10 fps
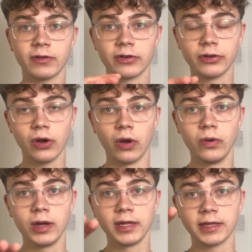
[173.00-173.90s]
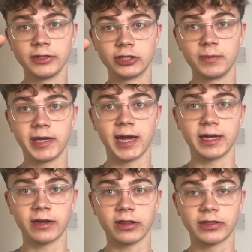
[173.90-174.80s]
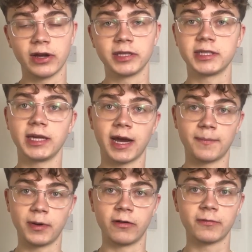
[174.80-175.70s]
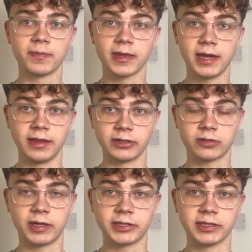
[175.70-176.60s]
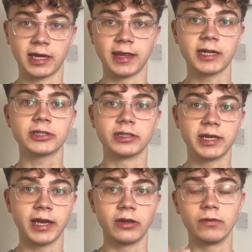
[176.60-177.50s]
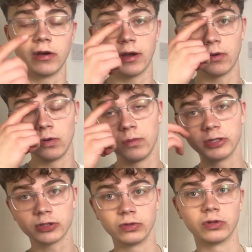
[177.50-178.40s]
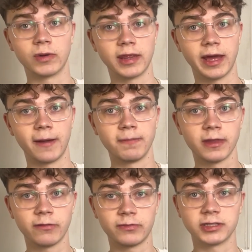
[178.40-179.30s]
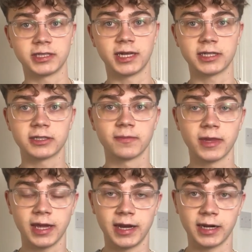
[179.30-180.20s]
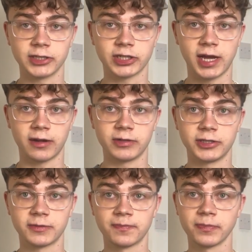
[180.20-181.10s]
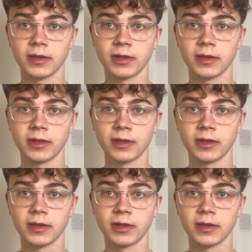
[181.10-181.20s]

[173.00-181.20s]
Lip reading: know that you should be getting 30 and above in those questions, and that should get you almost all the way there for 6 in English language.